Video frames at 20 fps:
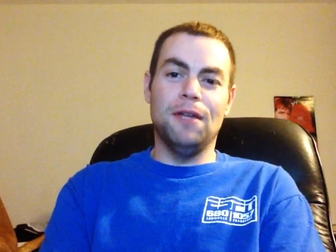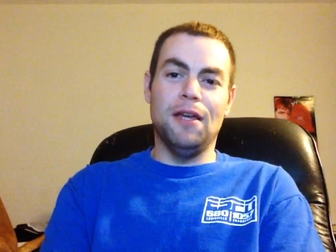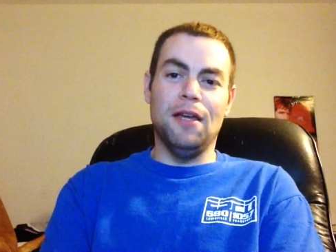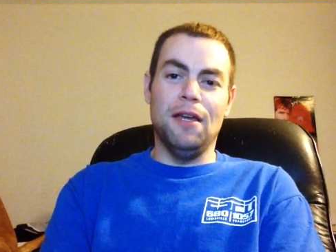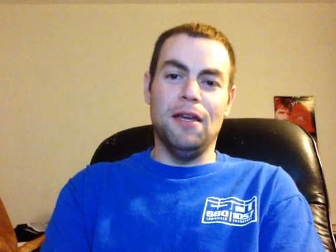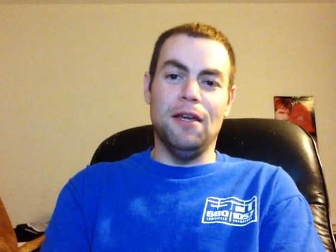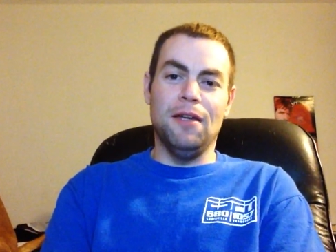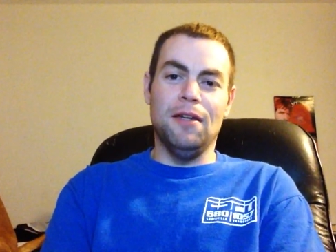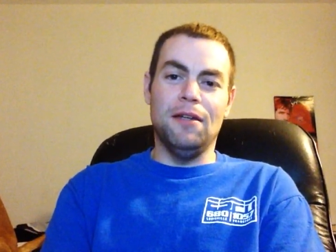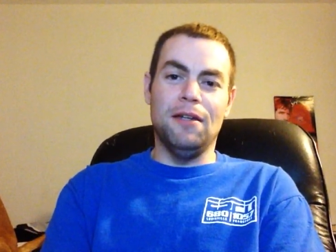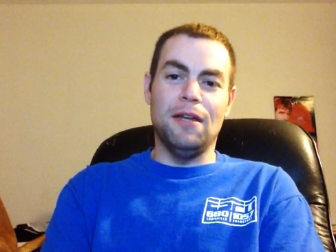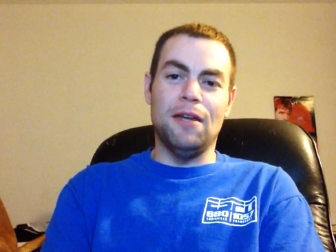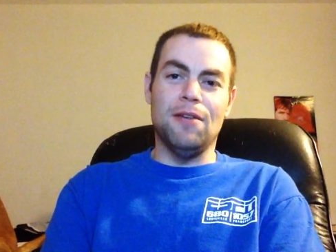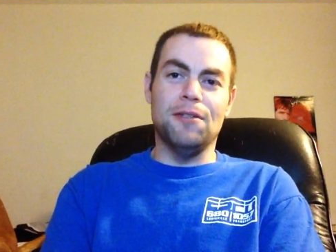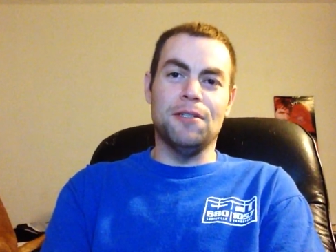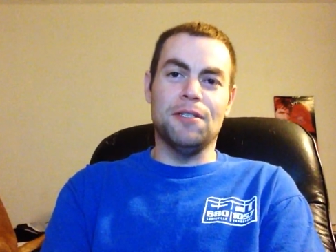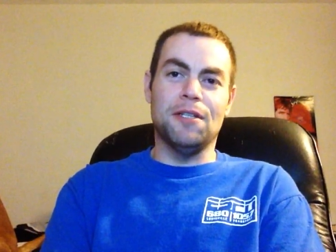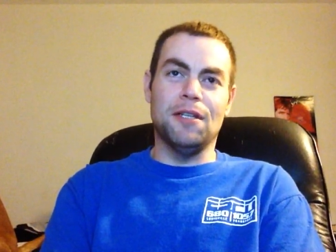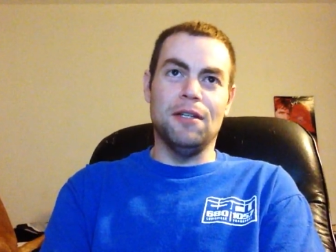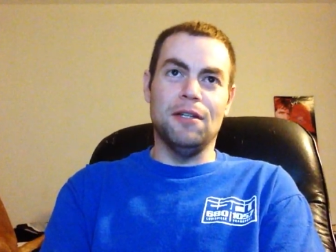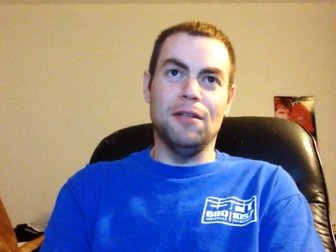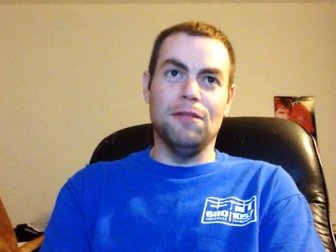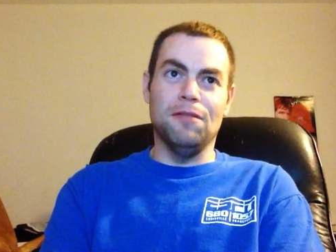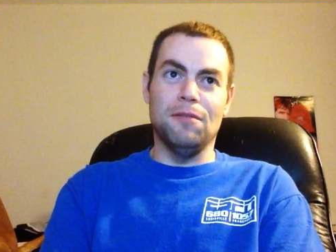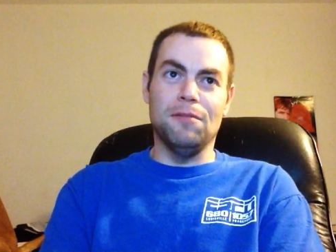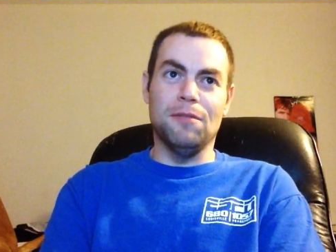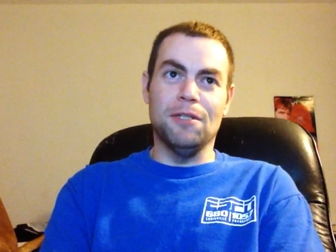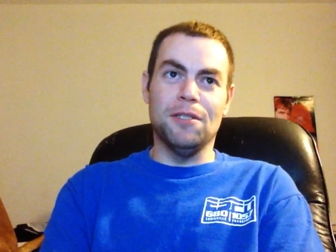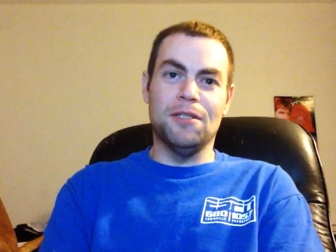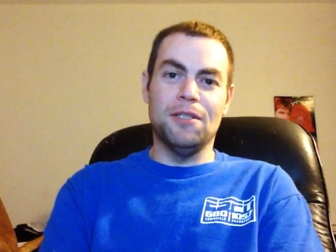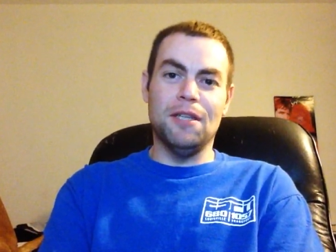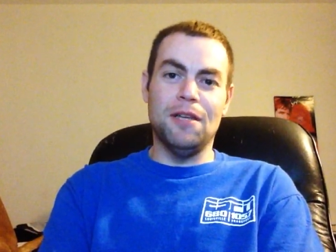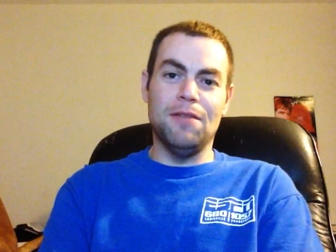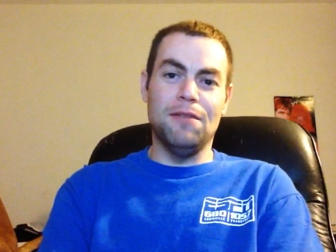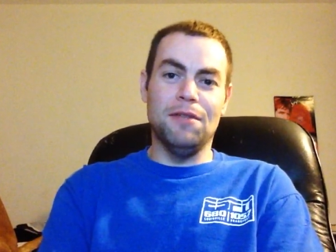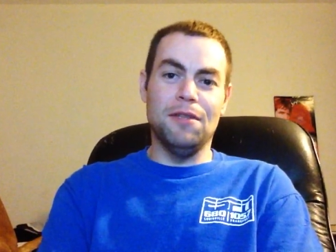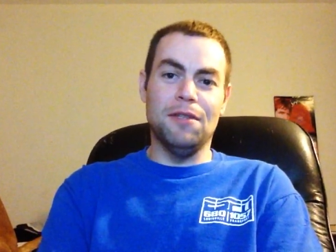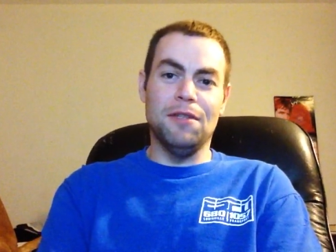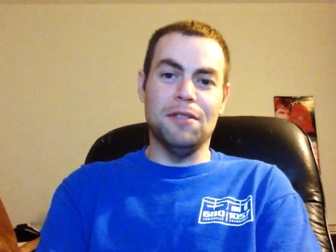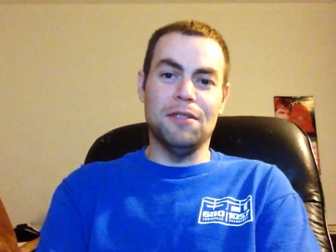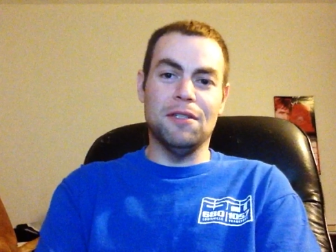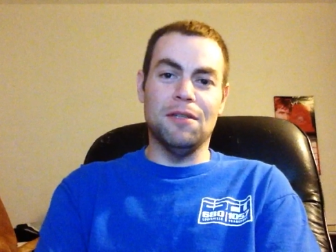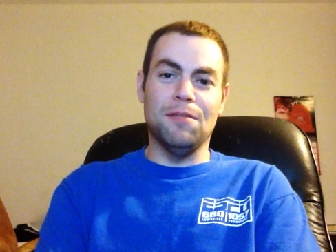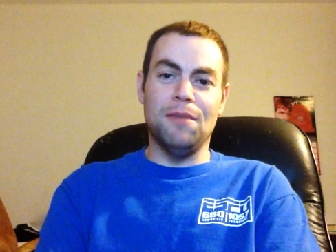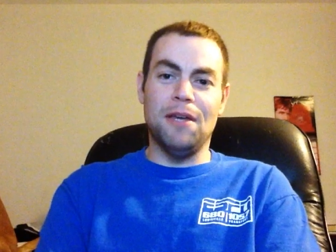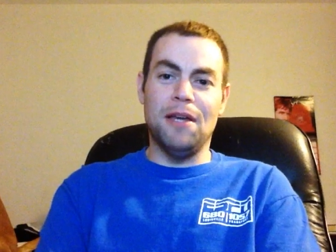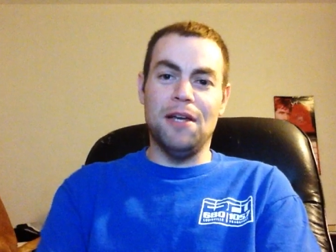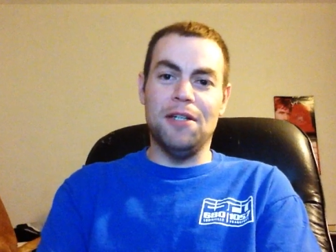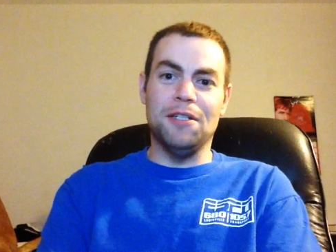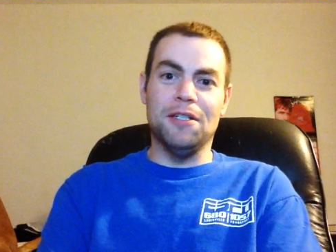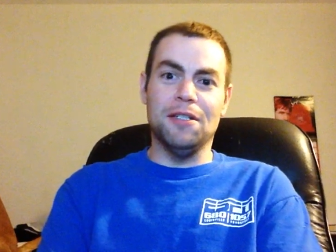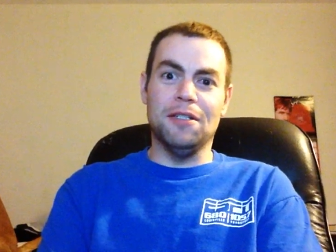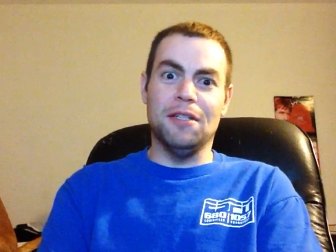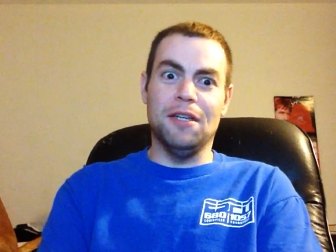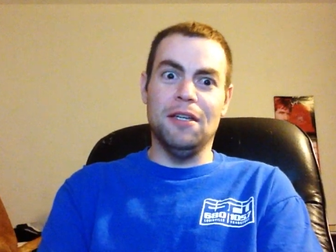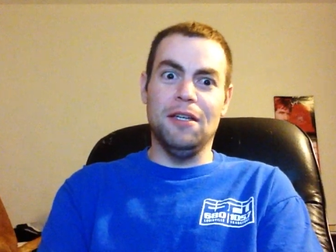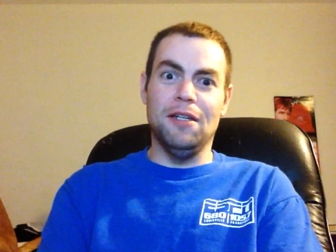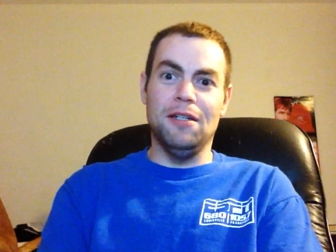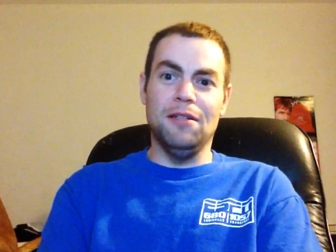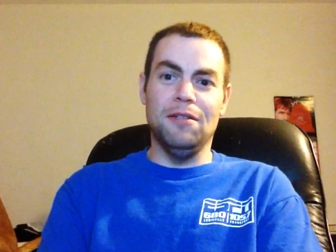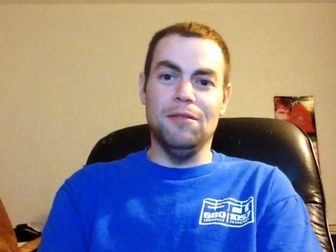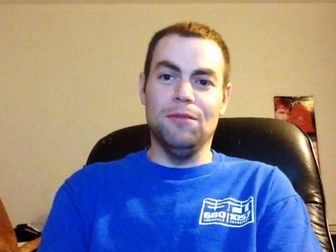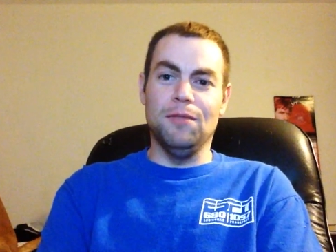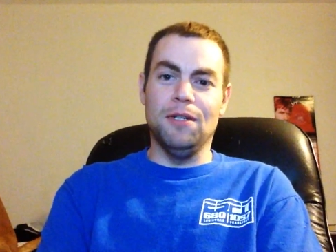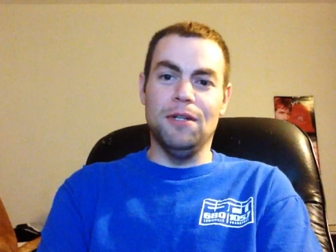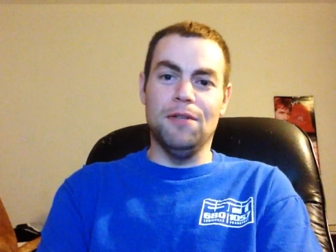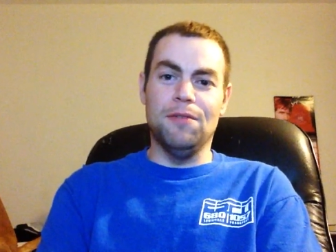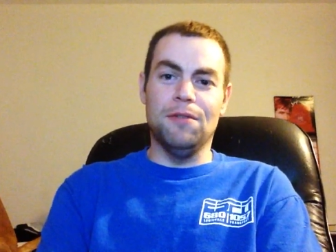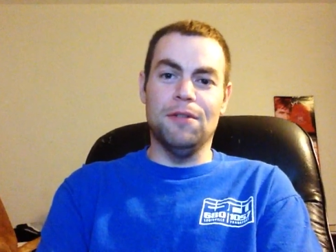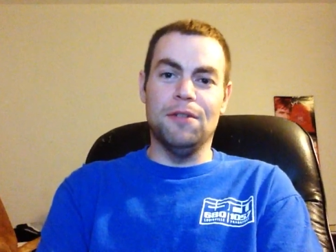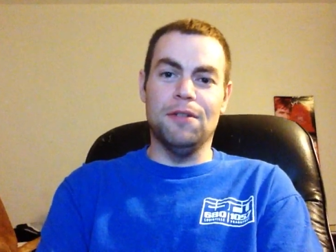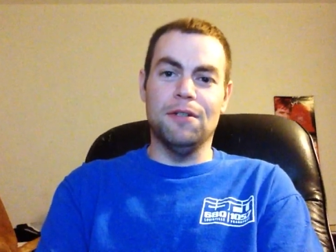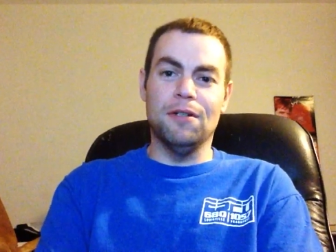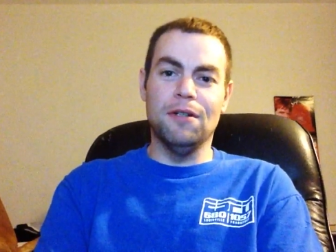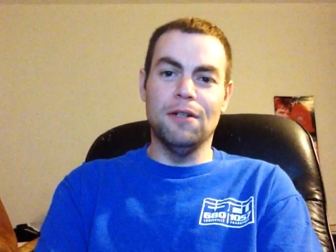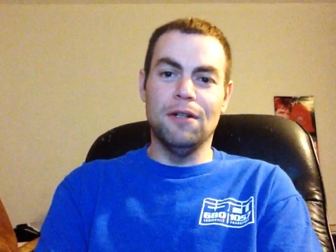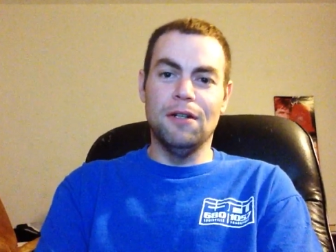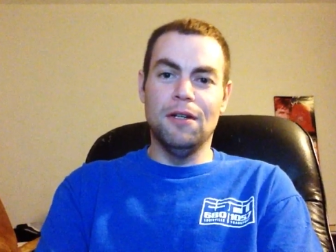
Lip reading: and now they're saying November 7th is the magic date whenever